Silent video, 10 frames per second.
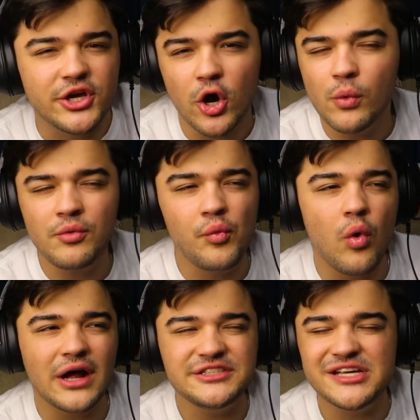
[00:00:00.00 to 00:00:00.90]
Go and
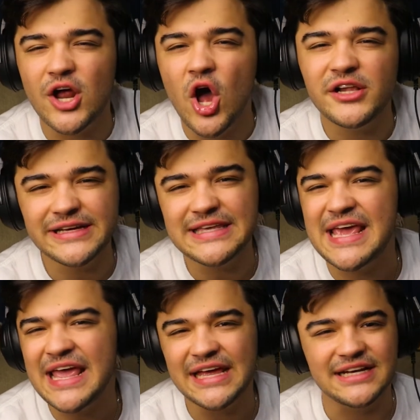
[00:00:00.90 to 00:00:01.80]
watch it all
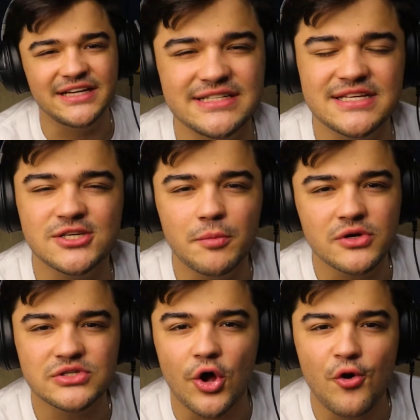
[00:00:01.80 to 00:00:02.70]
again, because it's
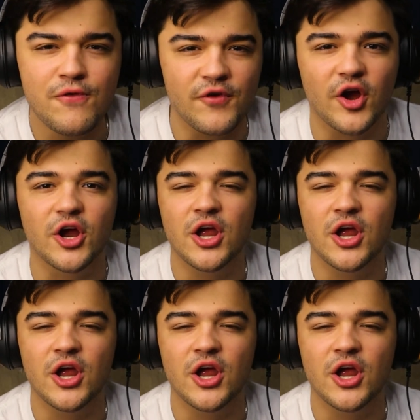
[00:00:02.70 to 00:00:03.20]
almost over.